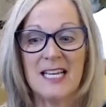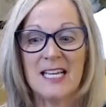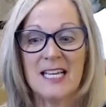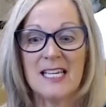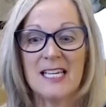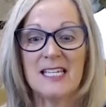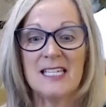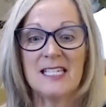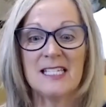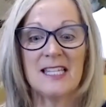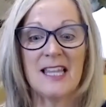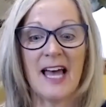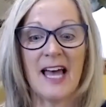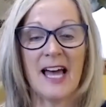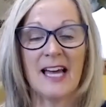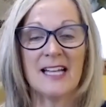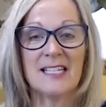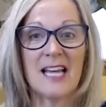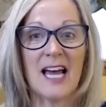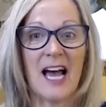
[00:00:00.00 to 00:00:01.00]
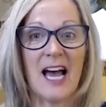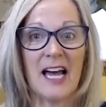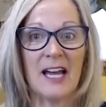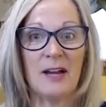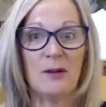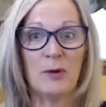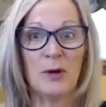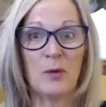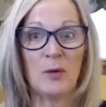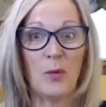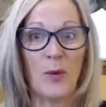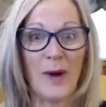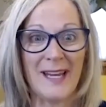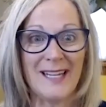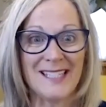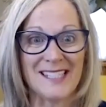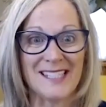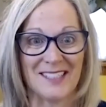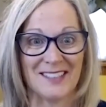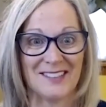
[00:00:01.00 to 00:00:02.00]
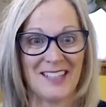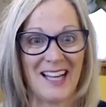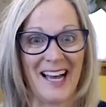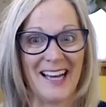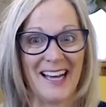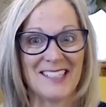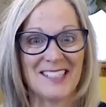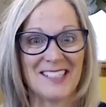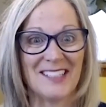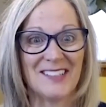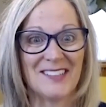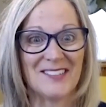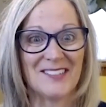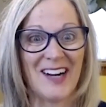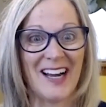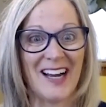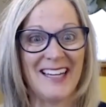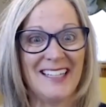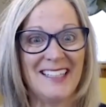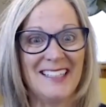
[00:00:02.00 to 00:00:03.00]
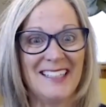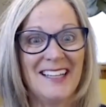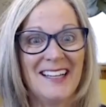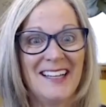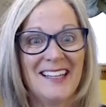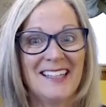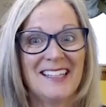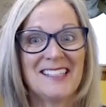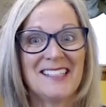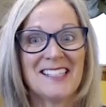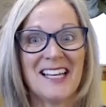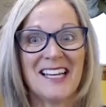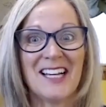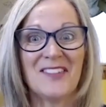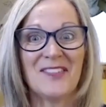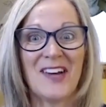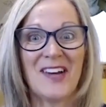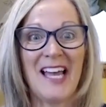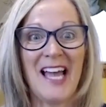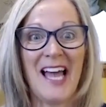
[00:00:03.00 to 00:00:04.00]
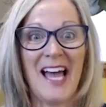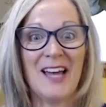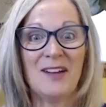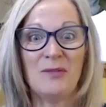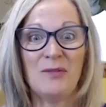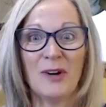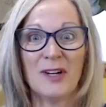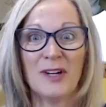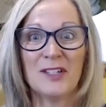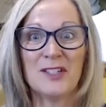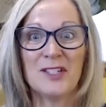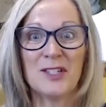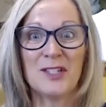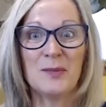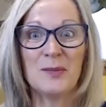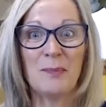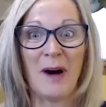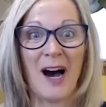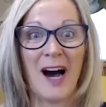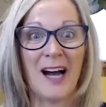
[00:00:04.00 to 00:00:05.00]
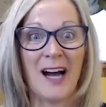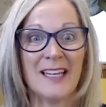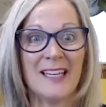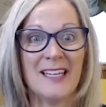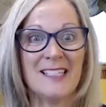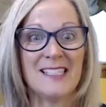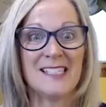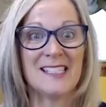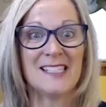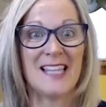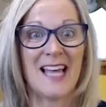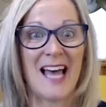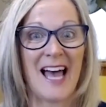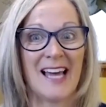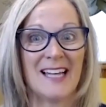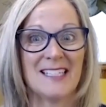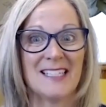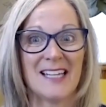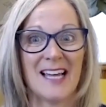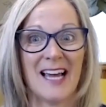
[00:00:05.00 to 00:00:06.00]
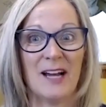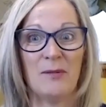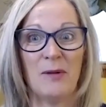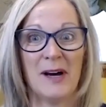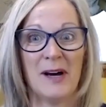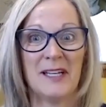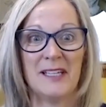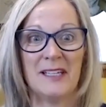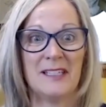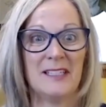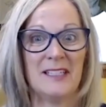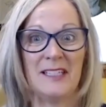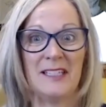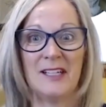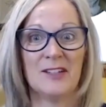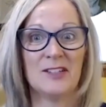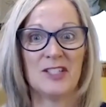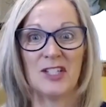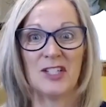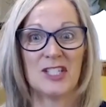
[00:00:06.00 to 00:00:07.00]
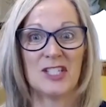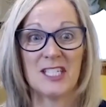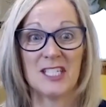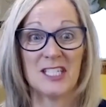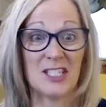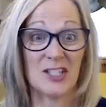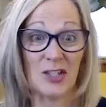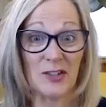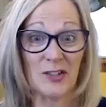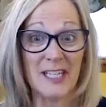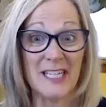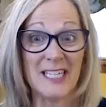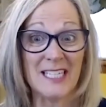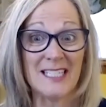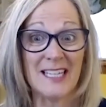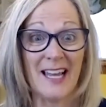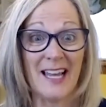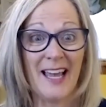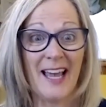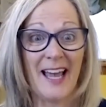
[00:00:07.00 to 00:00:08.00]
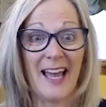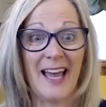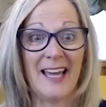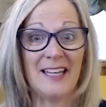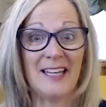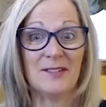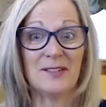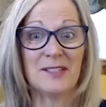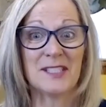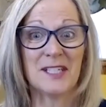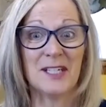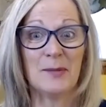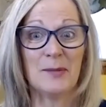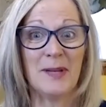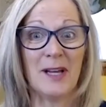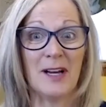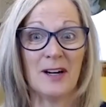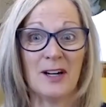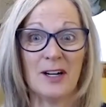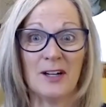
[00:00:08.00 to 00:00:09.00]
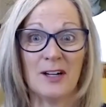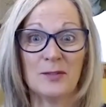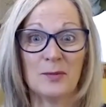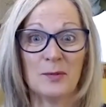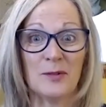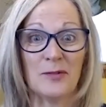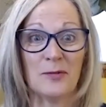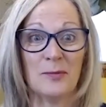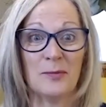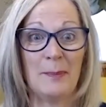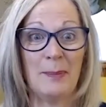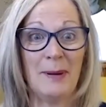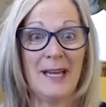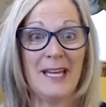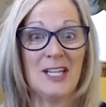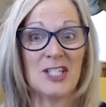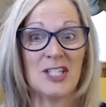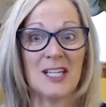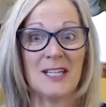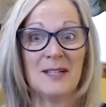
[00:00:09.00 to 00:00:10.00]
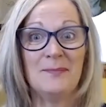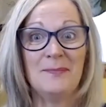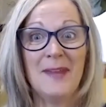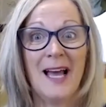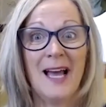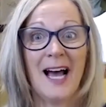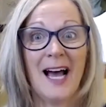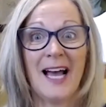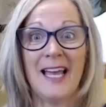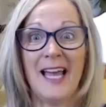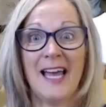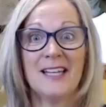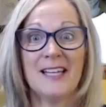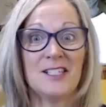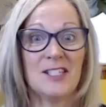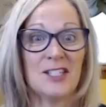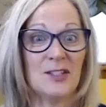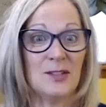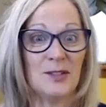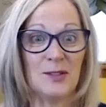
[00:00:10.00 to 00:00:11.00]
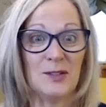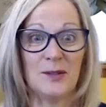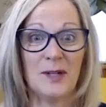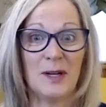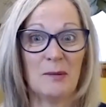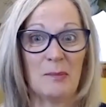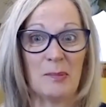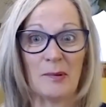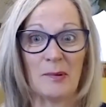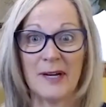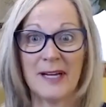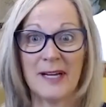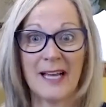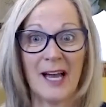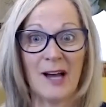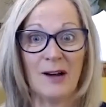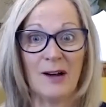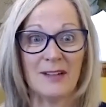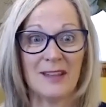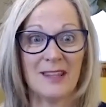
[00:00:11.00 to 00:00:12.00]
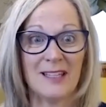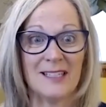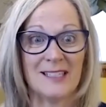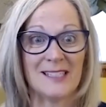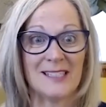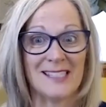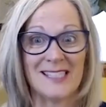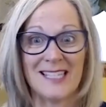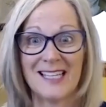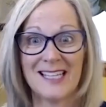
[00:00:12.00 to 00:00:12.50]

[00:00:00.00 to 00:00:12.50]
is that I would waste a lot, right? It's like if I had one or two pockets that I wanted, to treat, and it was going to be uncomfortable for my patient, I had to break out this